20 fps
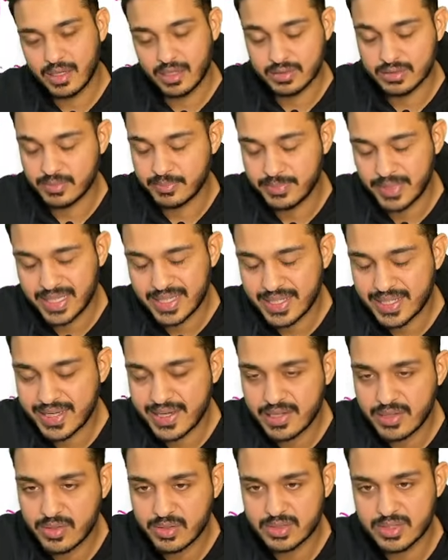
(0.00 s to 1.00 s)
bacterial
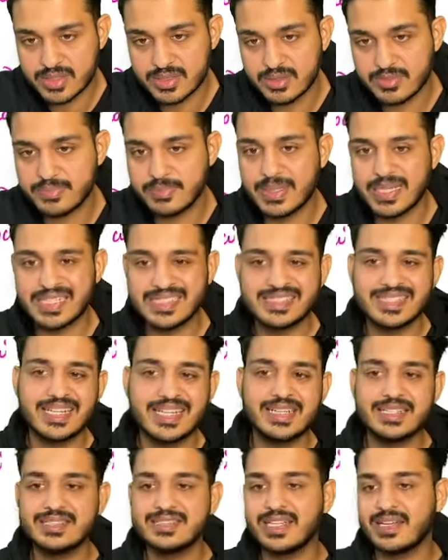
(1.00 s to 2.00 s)
causes of meningitis
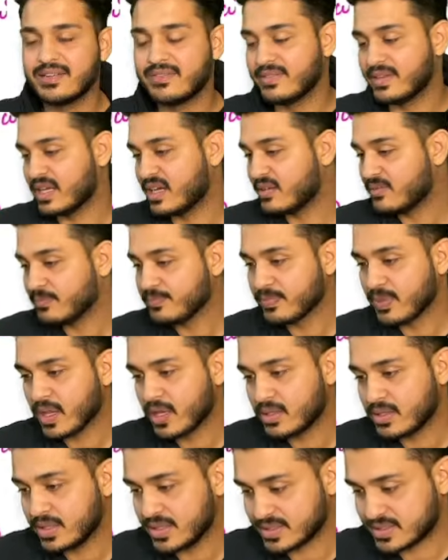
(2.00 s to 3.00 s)
that we have
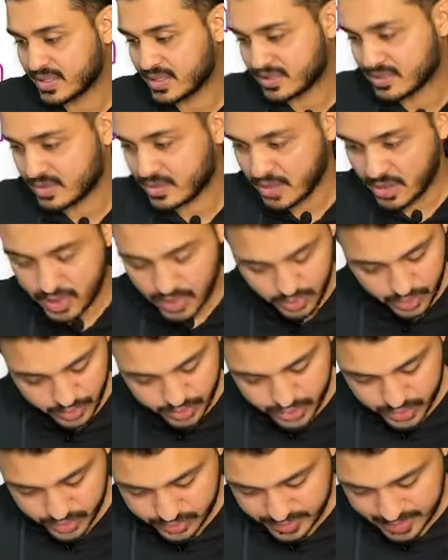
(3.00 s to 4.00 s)
discussed. No
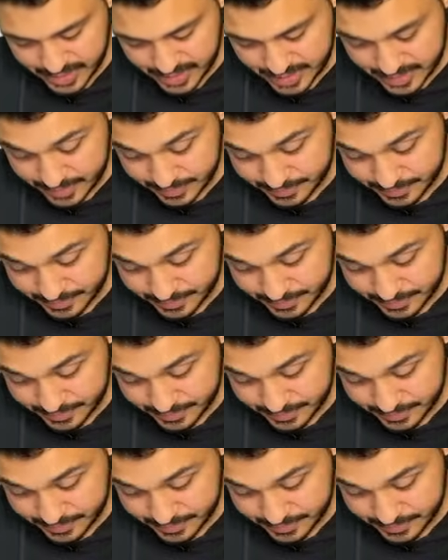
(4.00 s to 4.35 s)
issues with this,